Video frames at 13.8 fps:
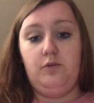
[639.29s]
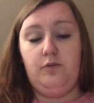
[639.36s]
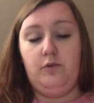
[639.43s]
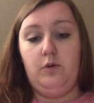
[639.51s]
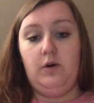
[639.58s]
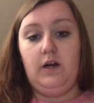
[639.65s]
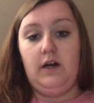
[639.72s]

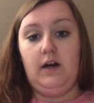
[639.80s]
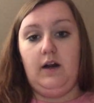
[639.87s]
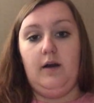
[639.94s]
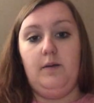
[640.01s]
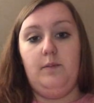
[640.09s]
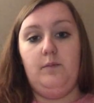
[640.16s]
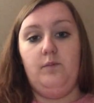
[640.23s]

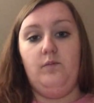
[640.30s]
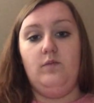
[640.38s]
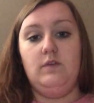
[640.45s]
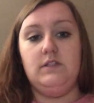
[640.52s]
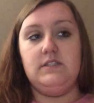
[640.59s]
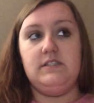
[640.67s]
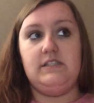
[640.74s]
for
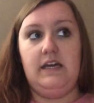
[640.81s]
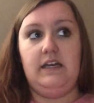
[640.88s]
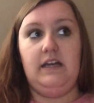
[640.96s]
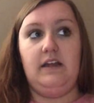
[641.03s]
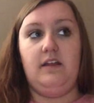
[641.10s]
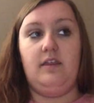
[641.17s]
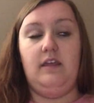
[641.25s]

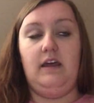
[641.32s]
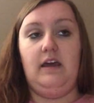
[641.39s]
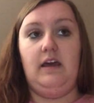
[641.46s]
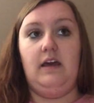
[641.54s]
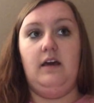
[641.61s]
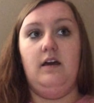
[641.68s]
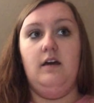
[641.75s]
setting
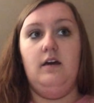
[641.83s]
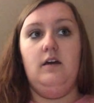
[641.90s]
the